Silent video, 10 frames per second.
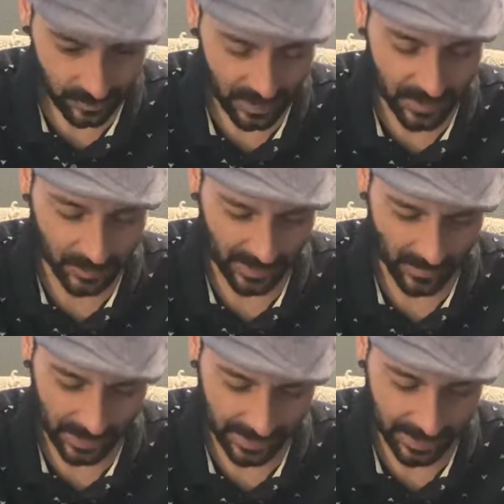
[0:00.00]
is what I
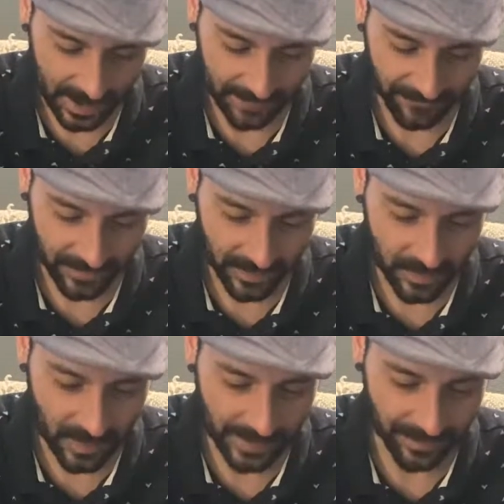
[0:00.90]
want to say. I feel like
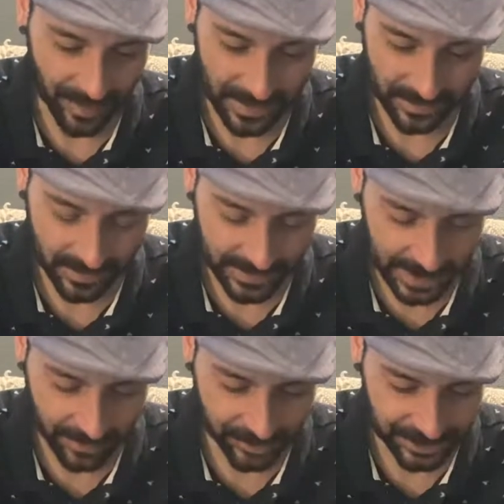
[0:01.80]
you guys are in this
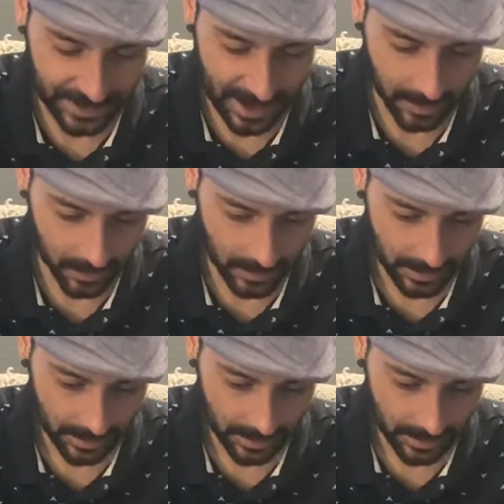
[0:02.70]
energy now,